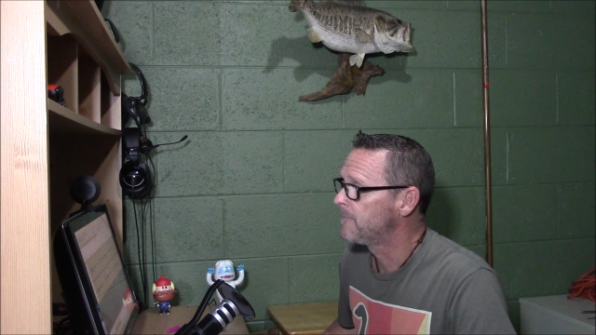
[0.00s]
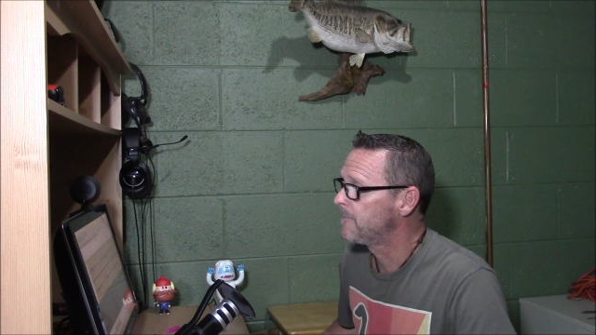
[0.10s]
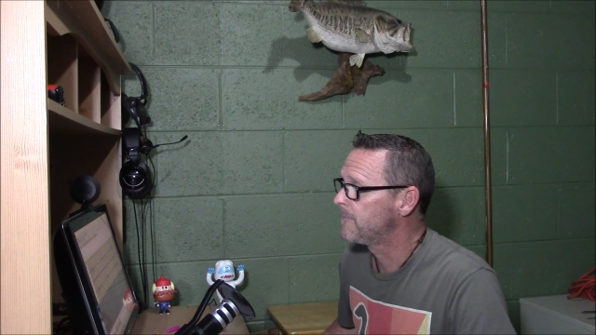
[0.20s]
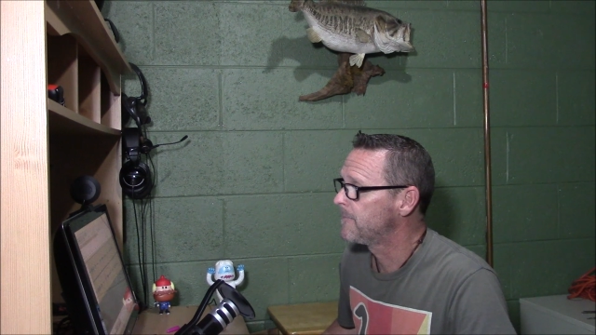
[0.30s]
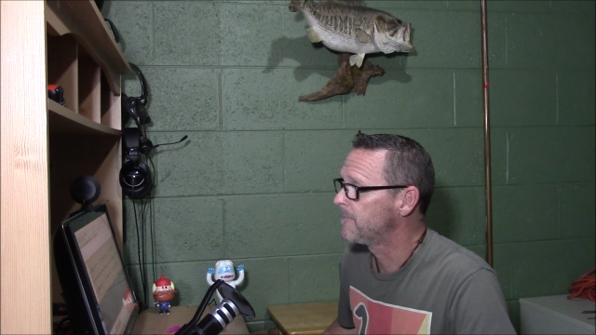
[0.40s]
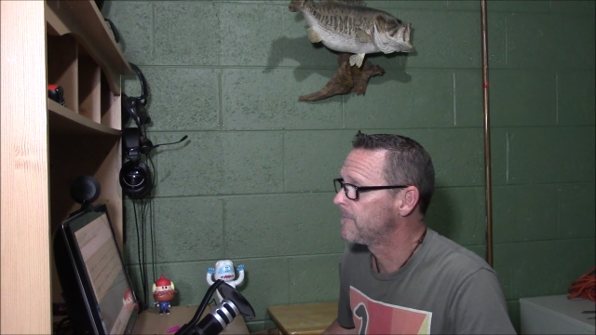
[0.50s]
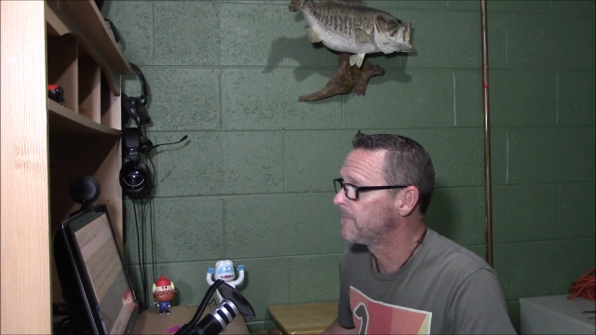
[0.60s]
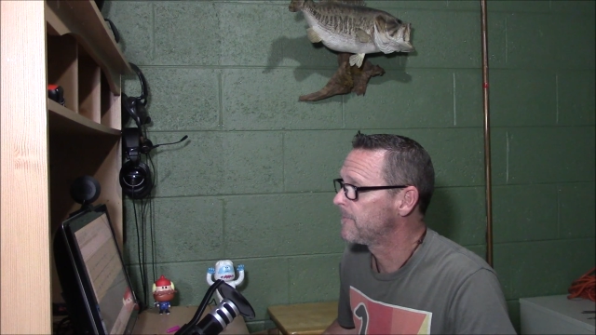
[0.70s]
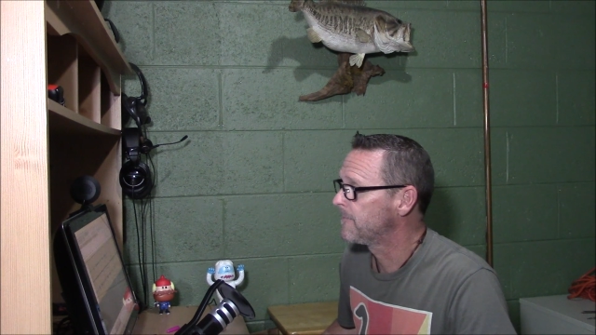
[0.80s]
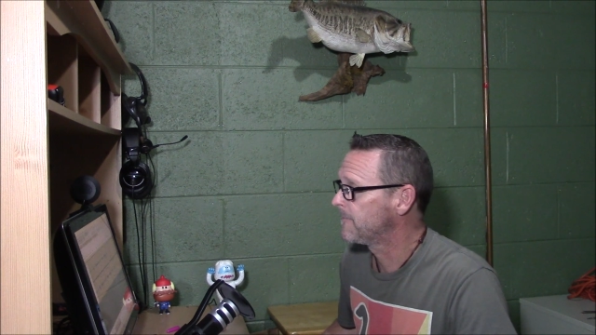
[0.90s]

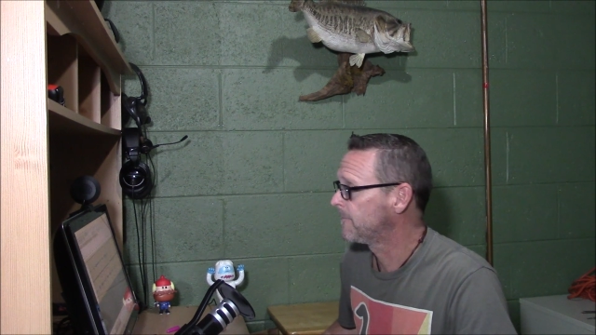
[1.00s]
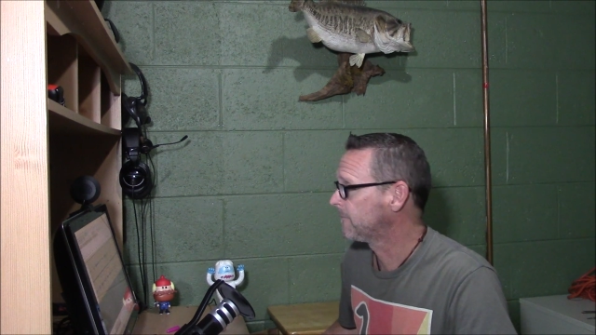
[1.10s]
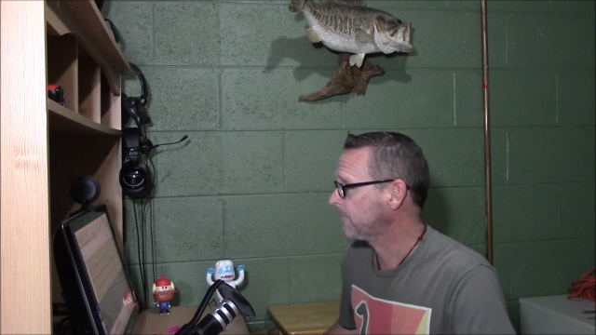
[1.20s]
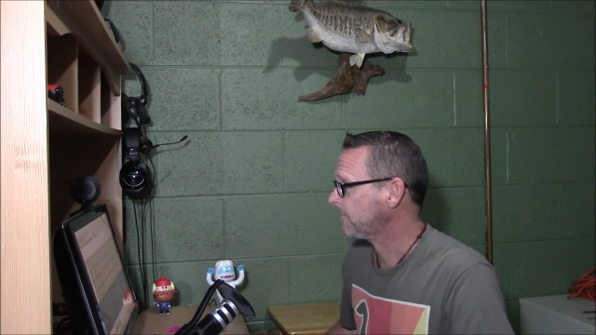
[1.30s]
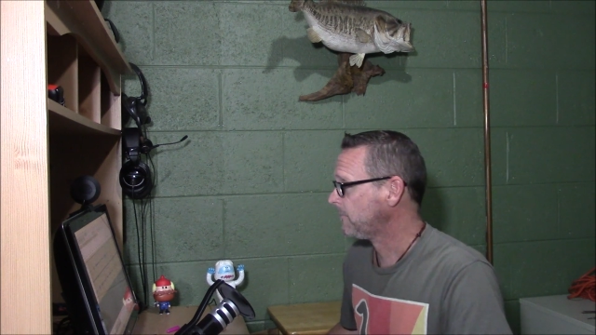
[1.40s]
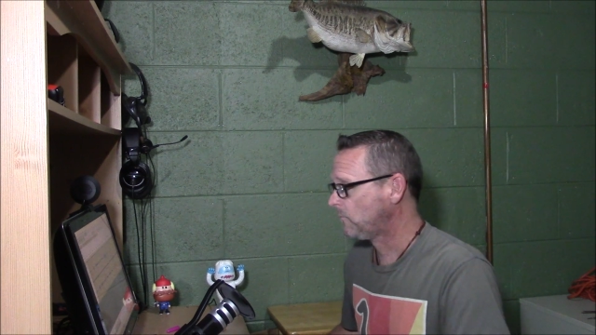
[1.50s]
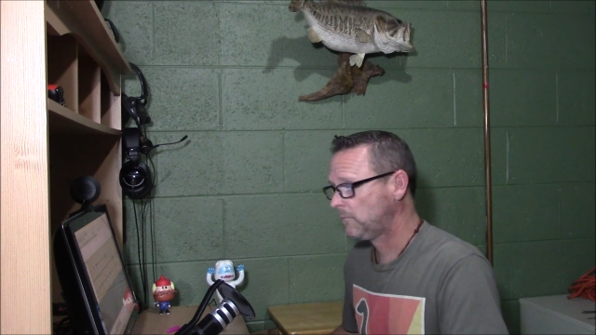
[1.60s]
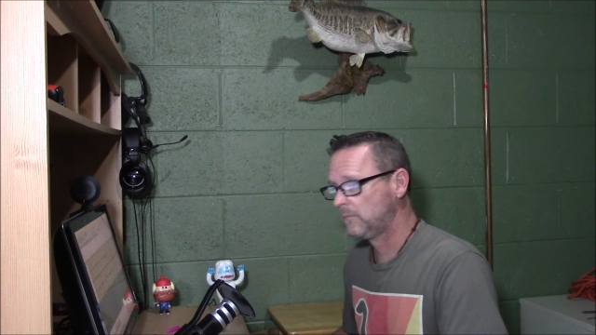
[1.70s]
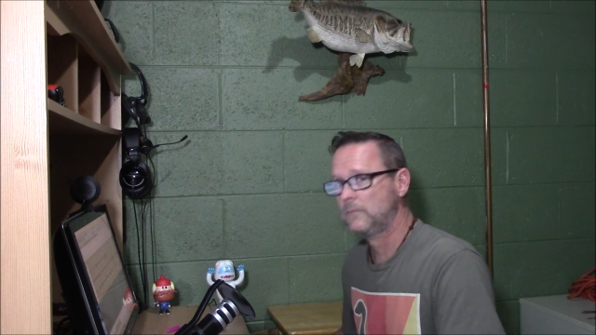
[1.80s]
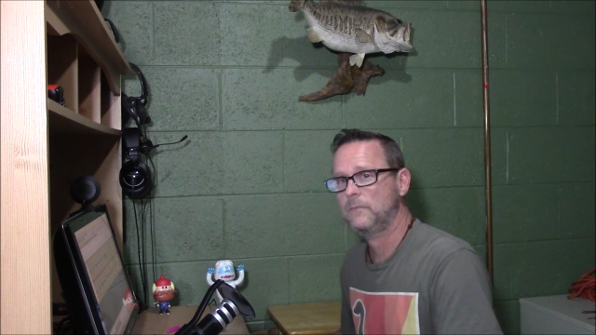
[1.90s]

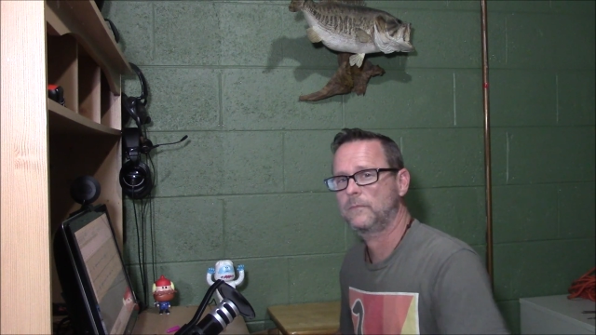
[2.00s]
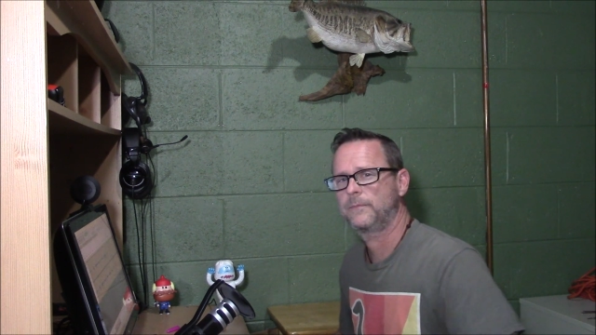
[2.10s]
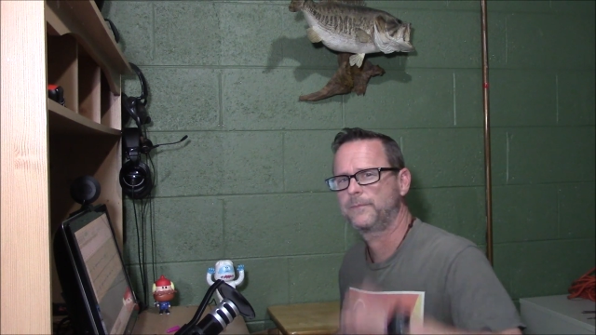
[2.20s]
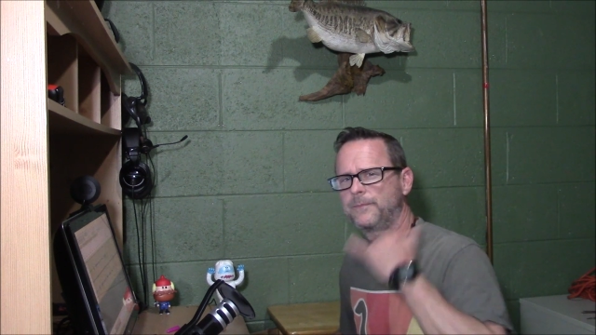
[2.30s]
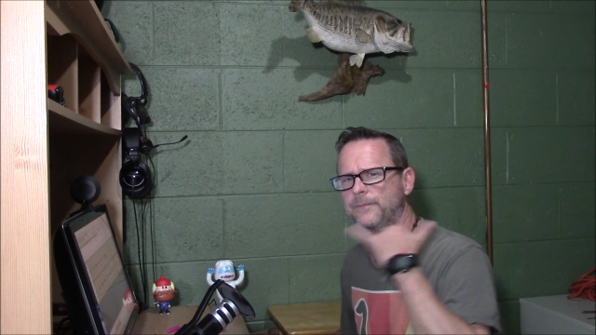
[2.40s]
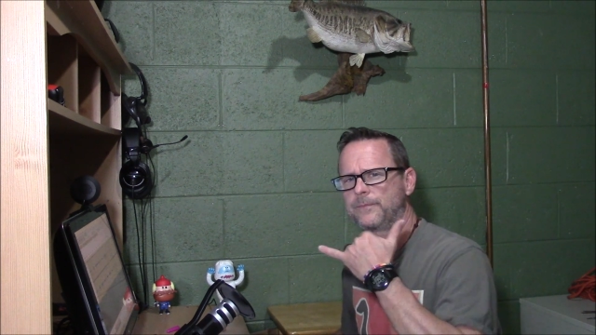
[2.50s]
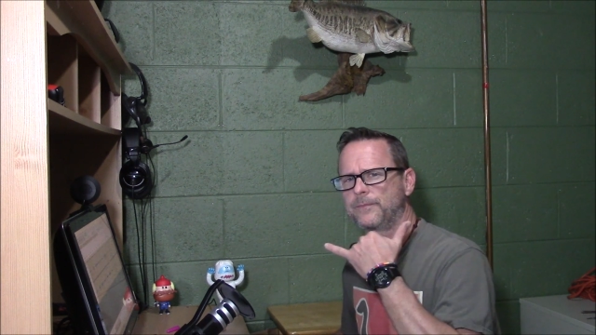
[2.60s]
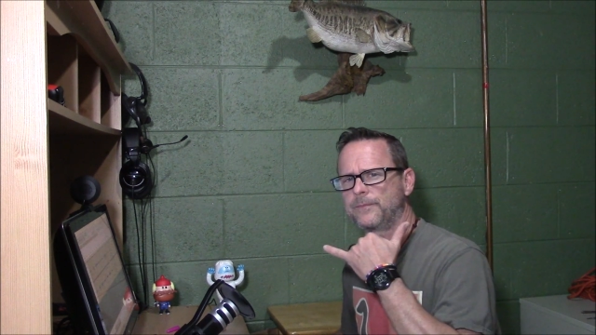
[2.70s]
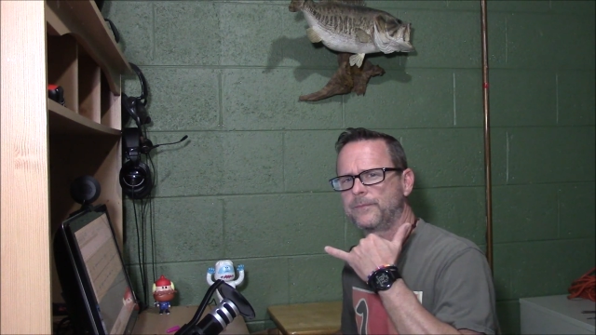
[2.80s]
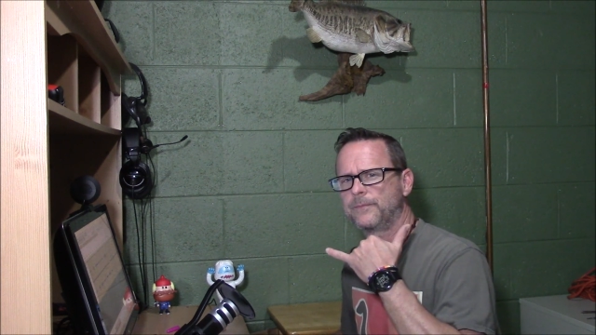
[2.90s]

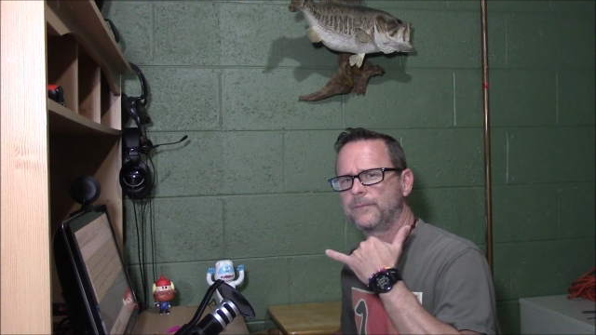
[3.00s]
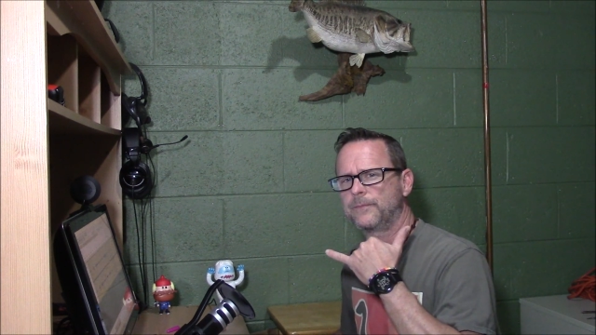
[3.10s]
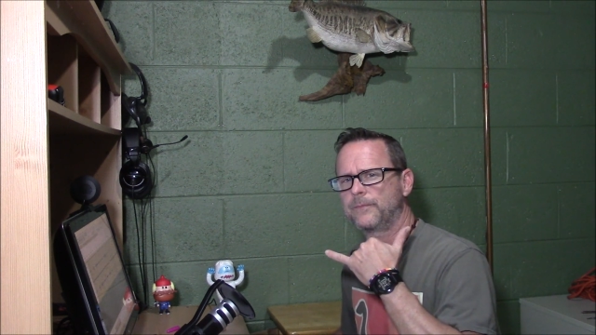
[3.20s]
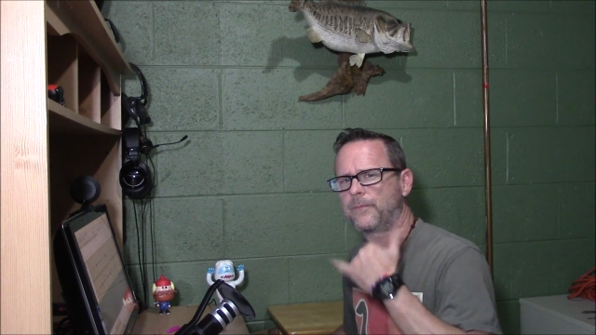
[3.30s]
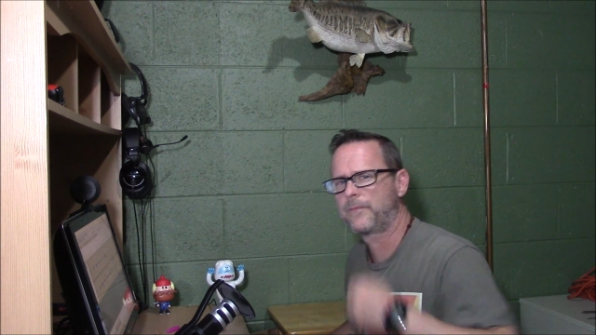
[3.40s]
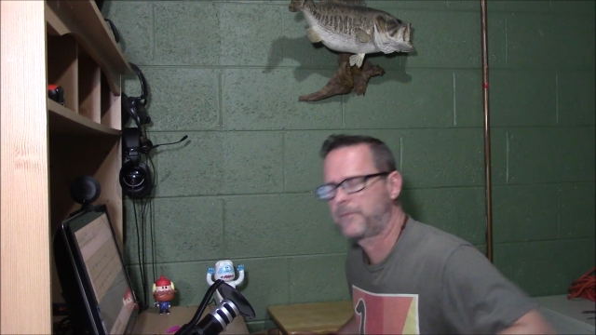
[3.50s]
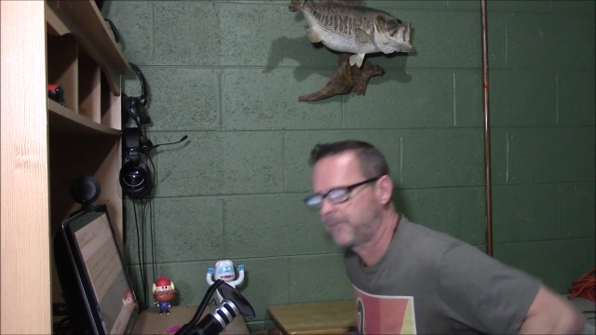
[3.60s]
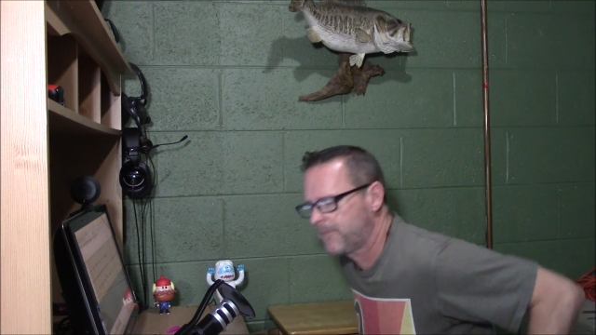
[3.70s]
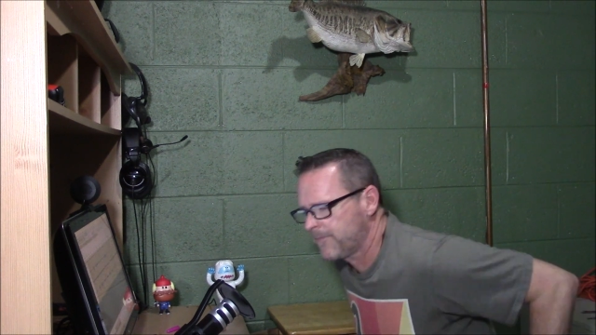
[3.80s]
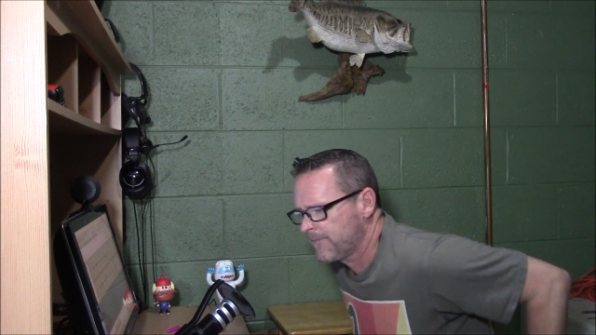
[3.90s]

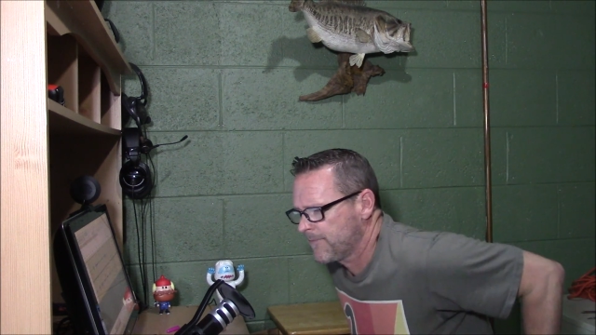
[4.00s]
Nothing is said.